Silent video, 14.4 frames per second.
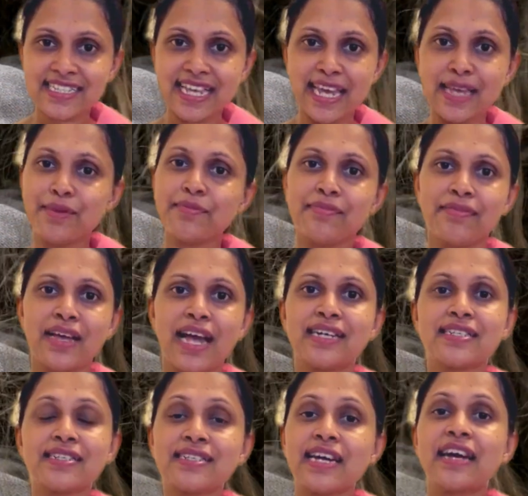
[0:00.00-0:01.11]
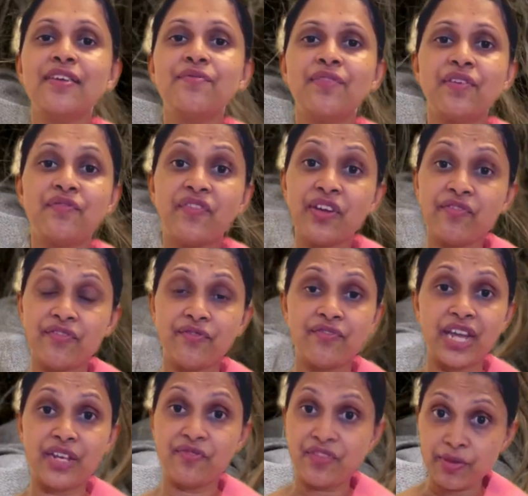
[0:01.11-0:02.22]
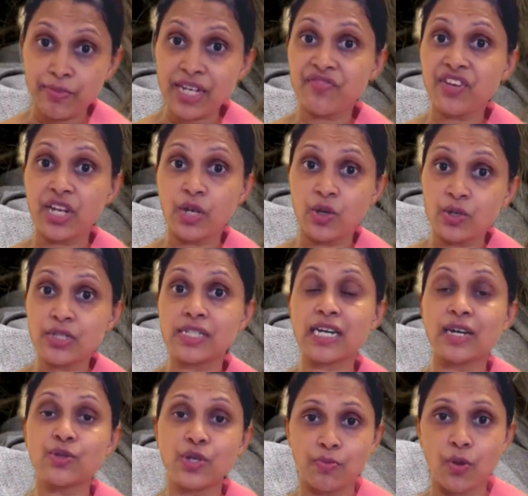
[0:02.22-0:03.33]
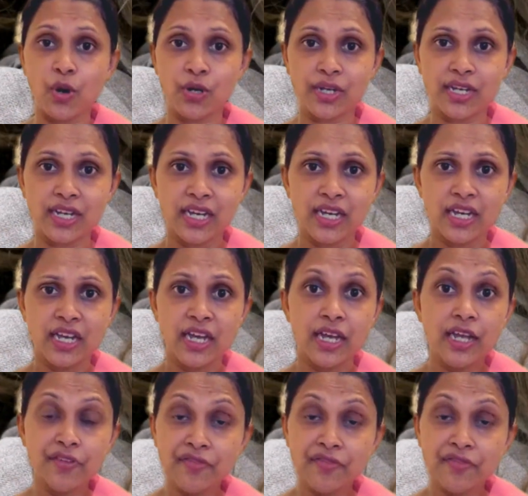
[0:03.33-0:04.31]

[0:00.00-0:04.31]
came at a time when women were looked down upon. In